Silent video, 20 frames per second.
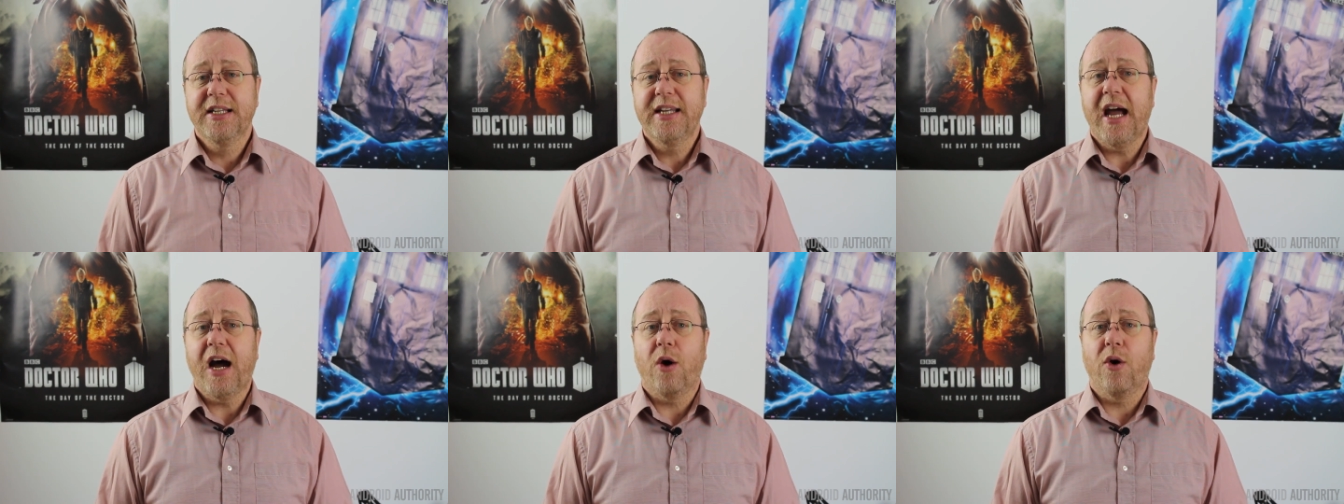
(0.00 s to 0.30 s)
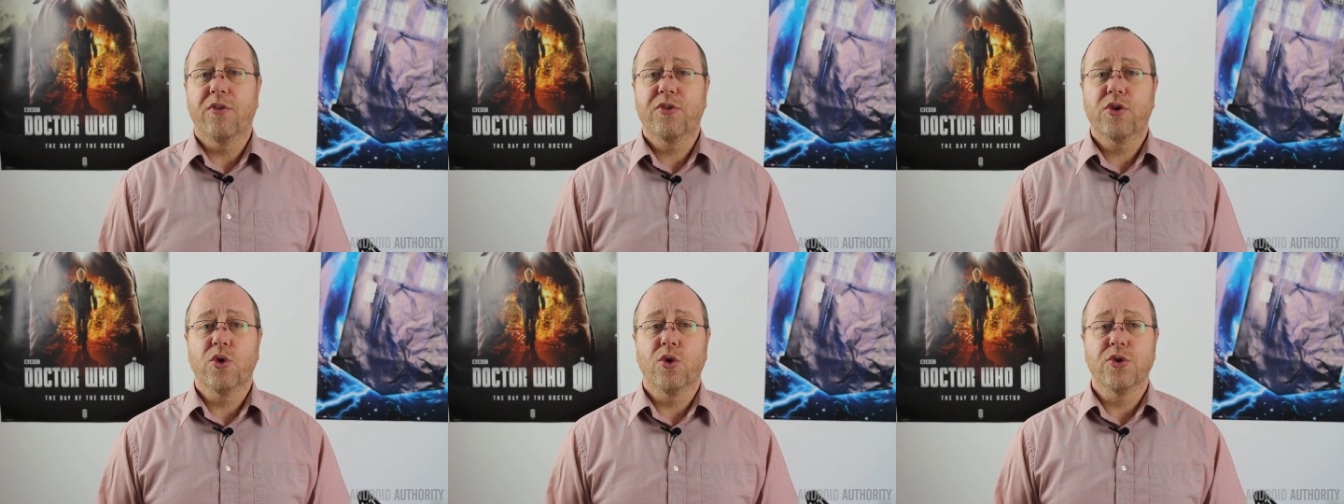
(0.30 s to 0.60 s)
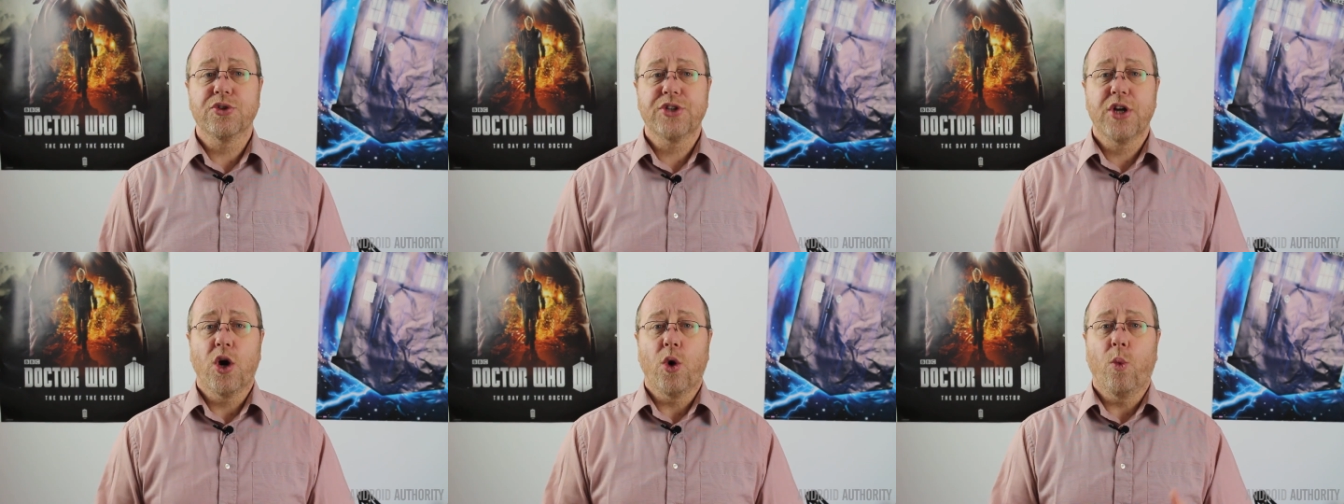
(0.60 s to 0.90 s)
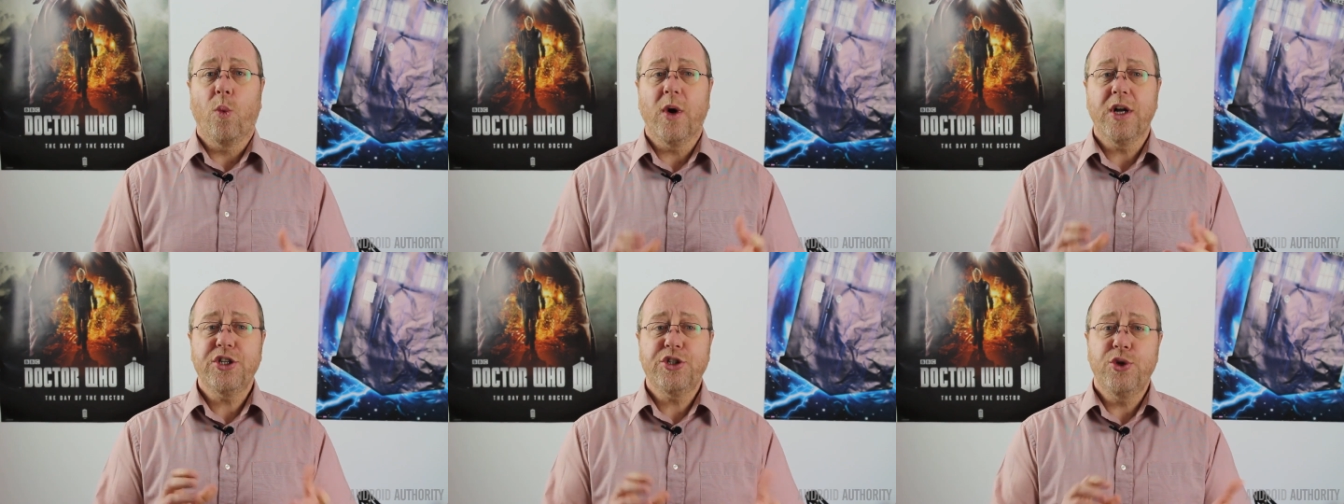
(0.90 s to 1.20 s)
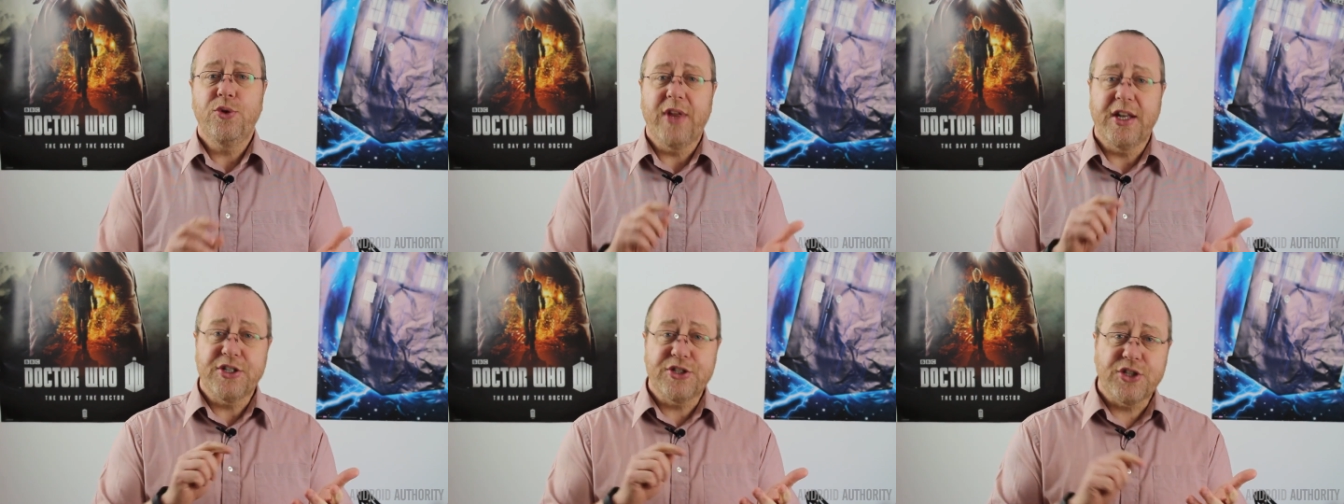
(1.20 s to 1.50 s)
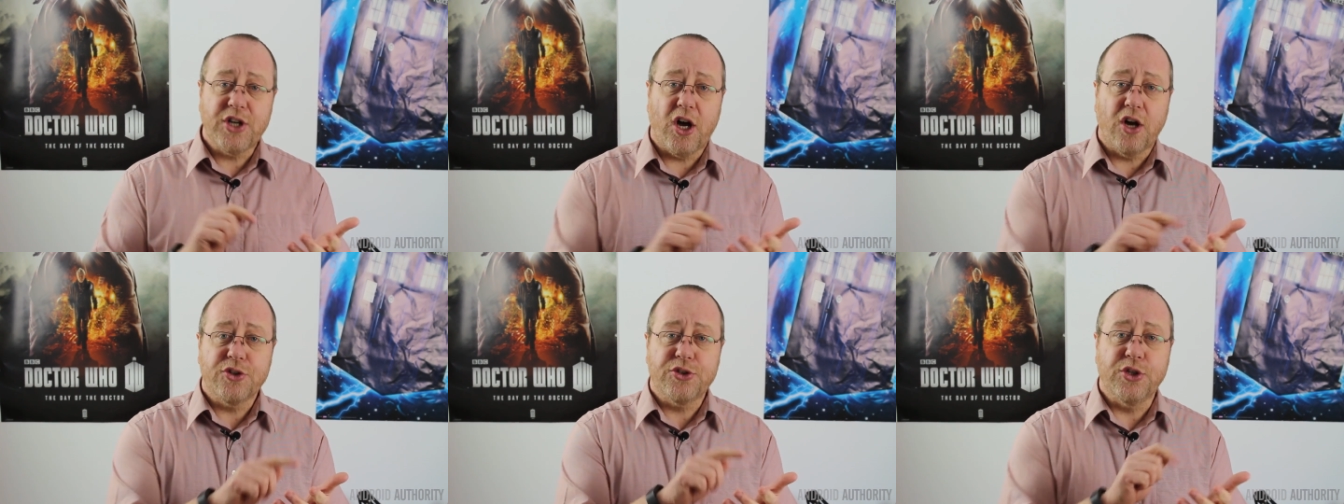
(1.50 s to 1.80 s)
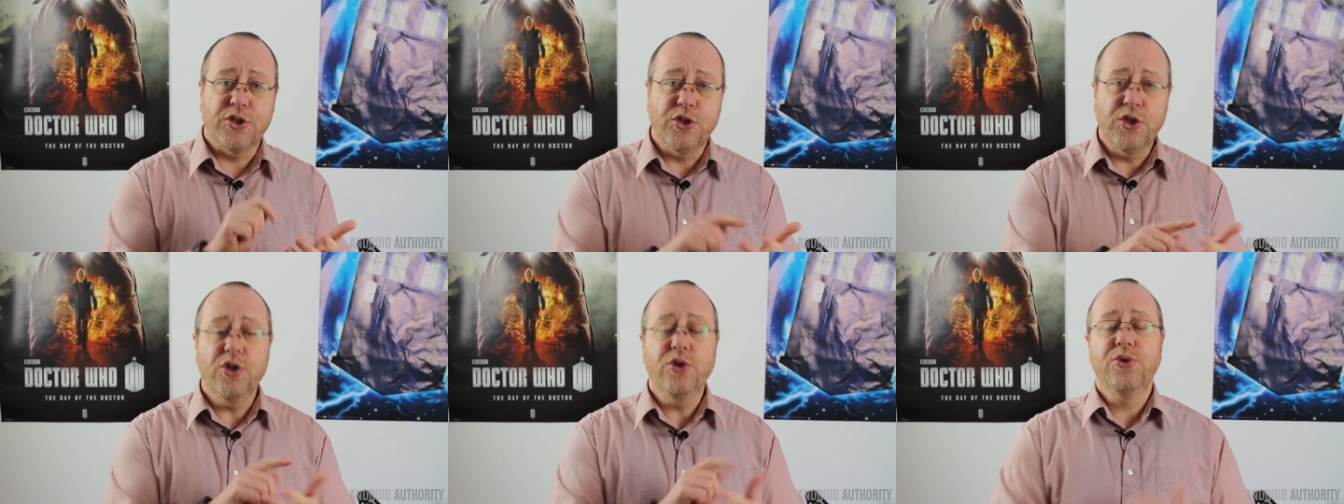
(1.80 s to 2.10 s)
Now, of course, once you then start
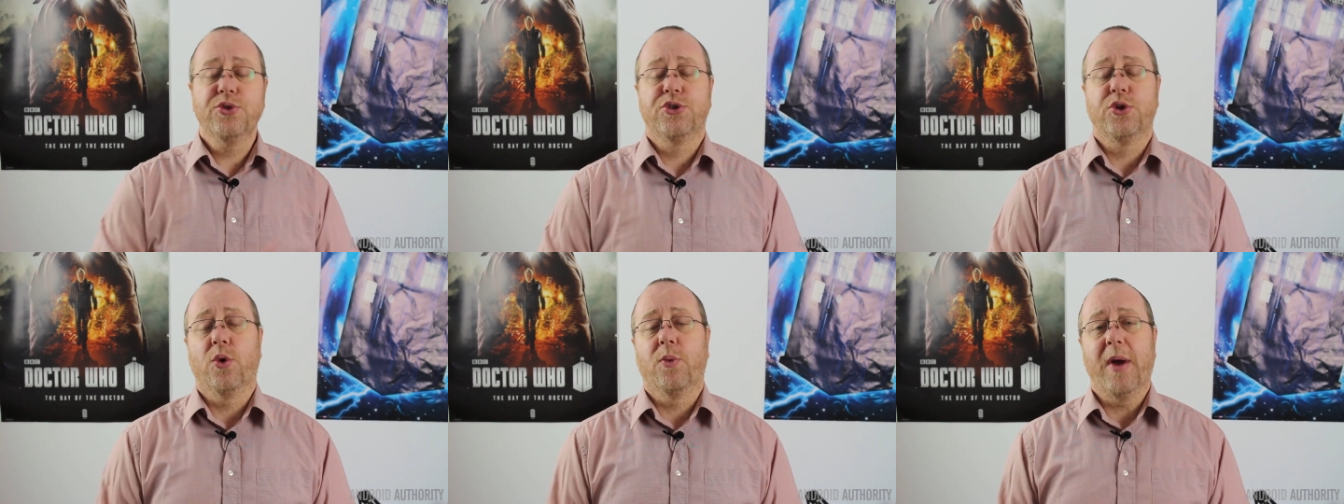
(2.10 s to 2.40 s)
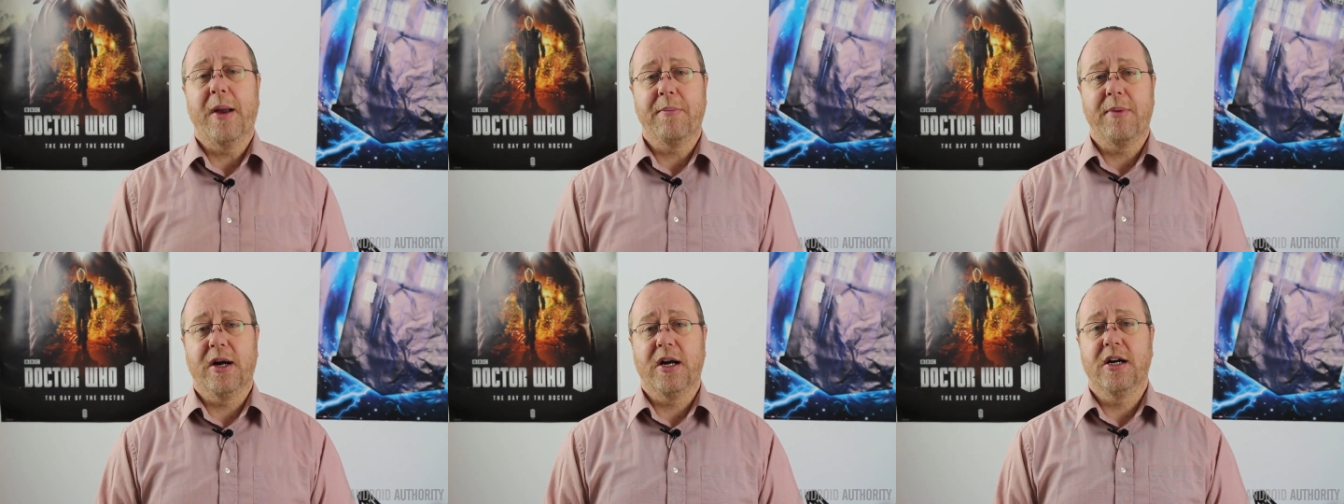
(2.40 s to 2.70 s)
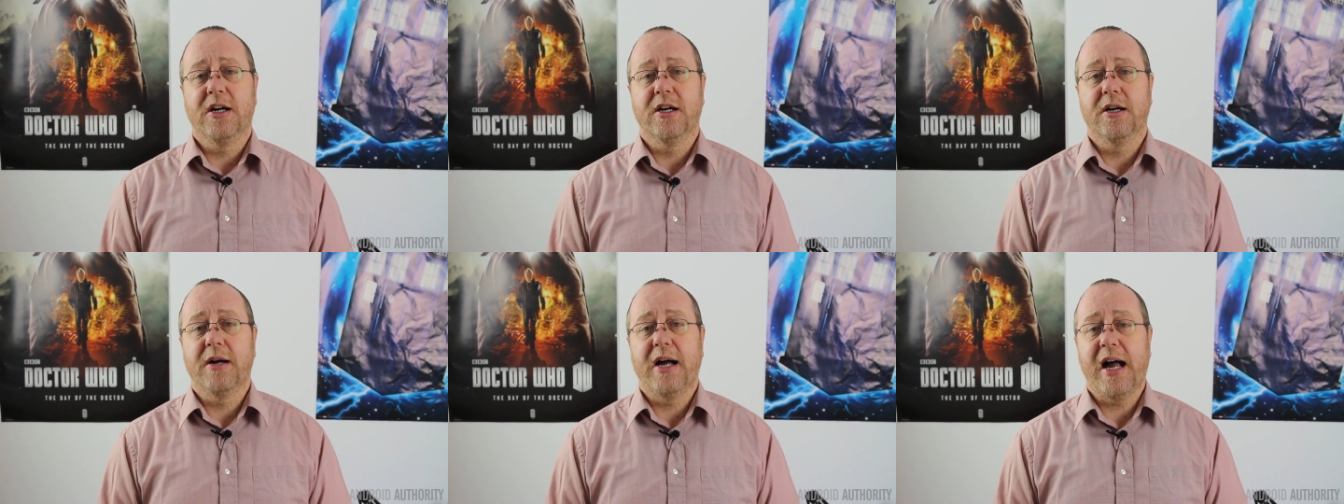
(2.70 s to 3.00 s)
to use your web uh,